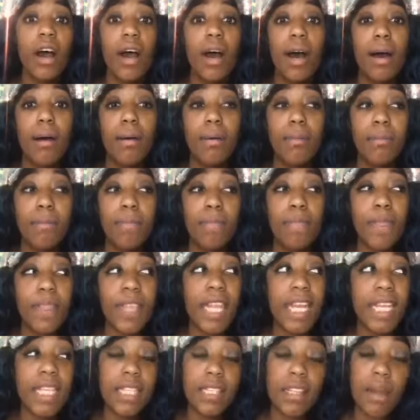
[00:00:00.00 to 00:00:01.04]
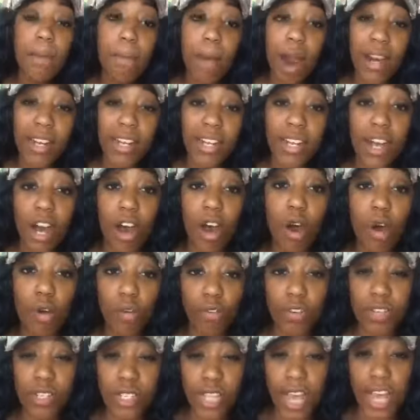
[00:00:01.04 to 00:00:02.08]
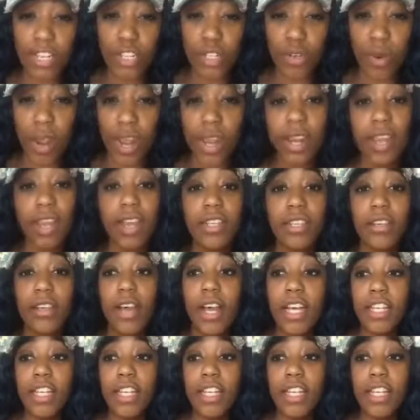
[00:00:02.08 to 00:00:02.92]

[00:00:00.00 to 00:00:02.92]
Um, is the market oversaturated as,